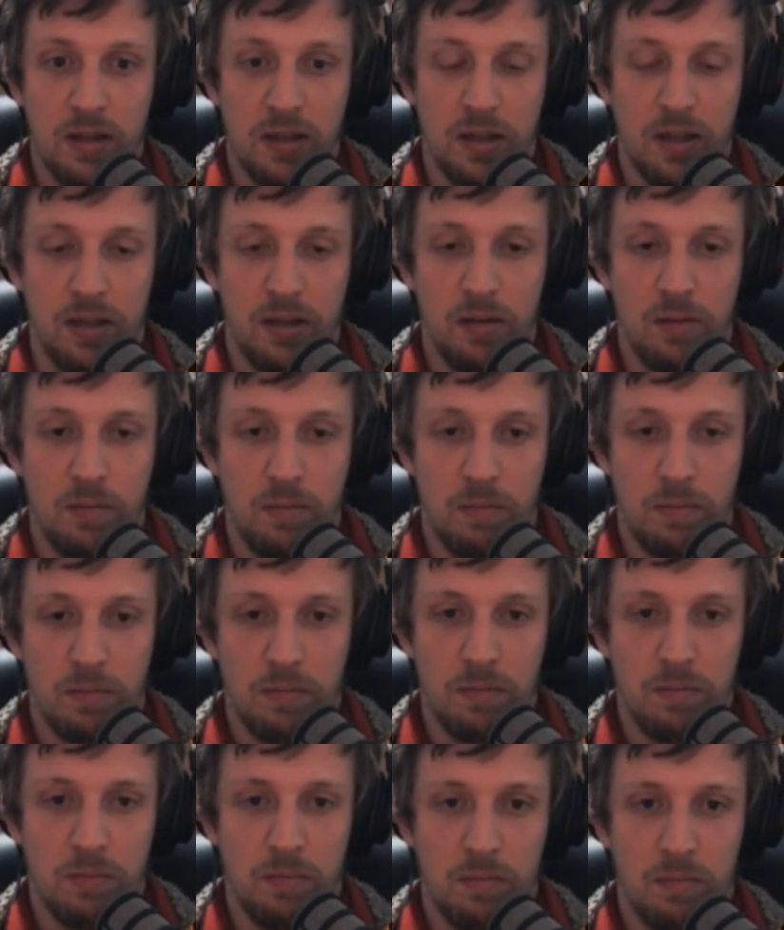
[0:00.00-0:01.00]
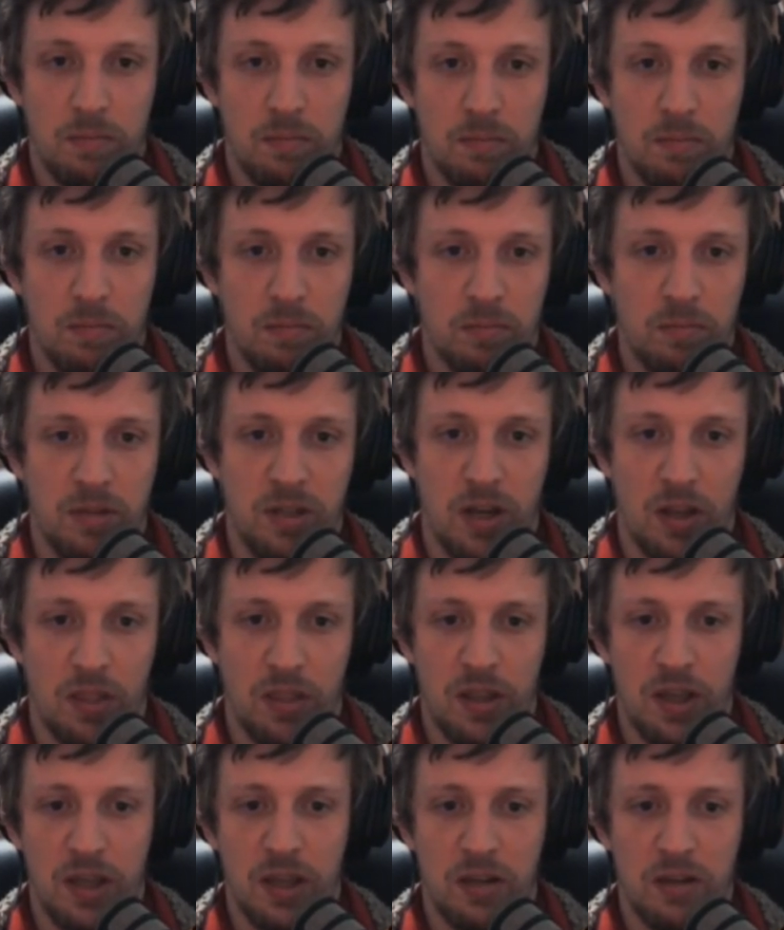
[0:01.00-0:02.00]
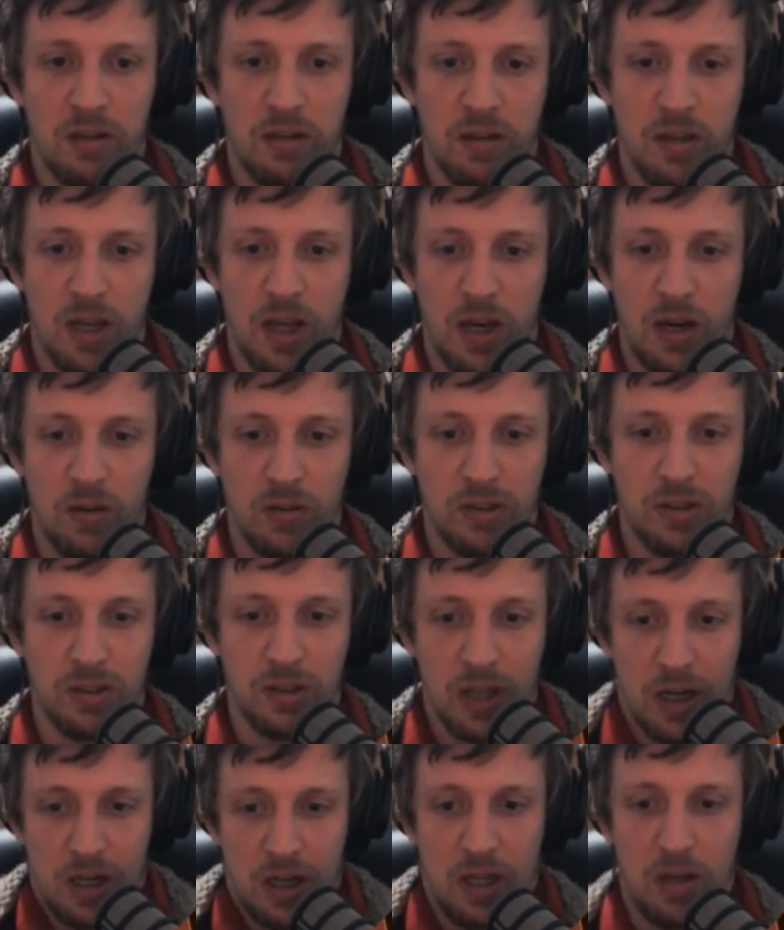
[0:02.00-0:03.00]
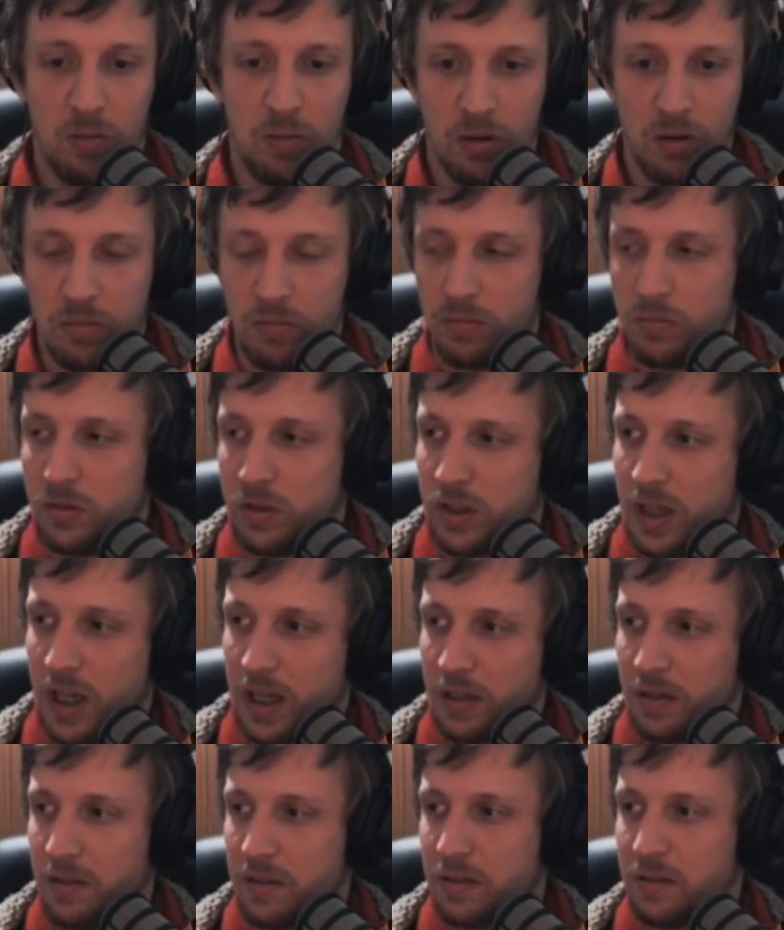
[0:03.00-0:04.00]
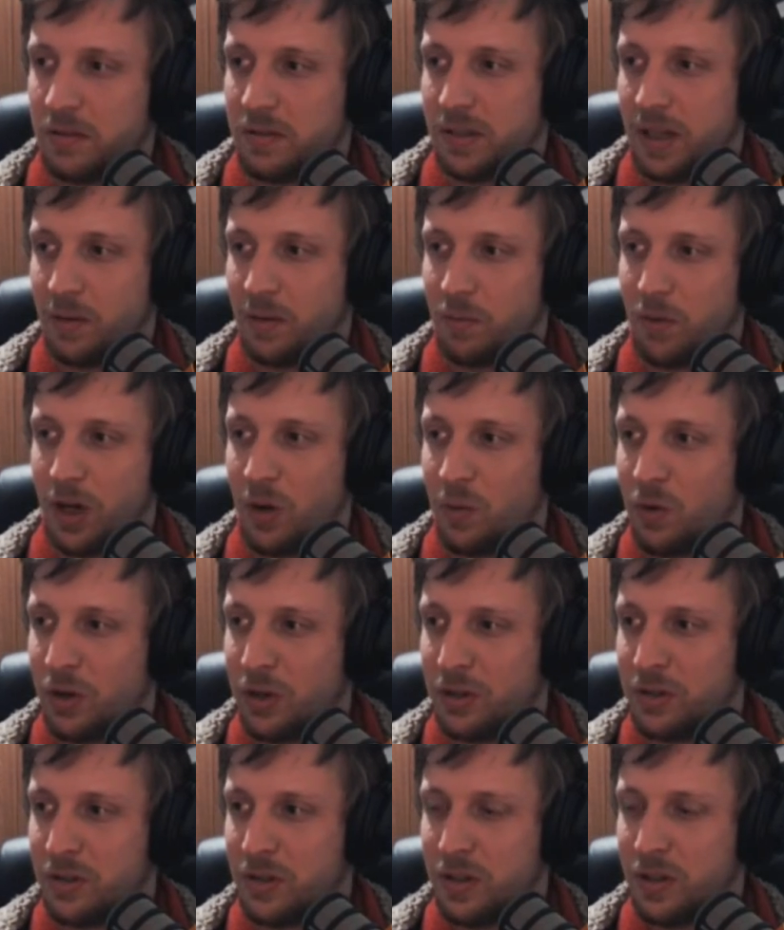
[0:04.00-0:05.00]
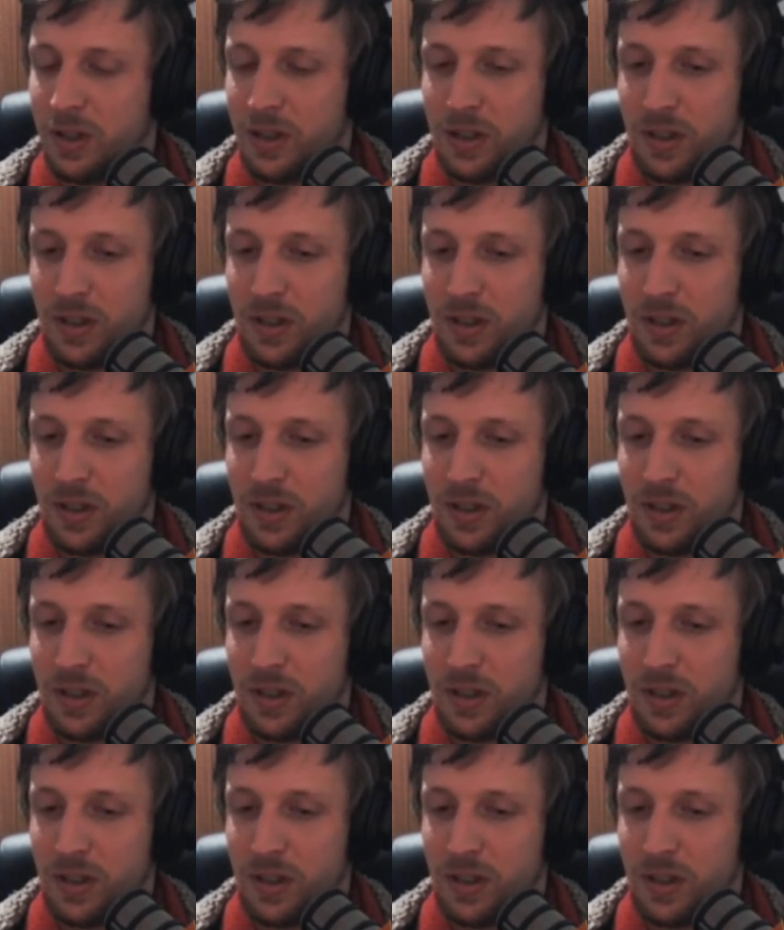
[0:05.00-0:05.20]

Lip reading: It did a thing, and I was just kind of like, well, is that what I wanted?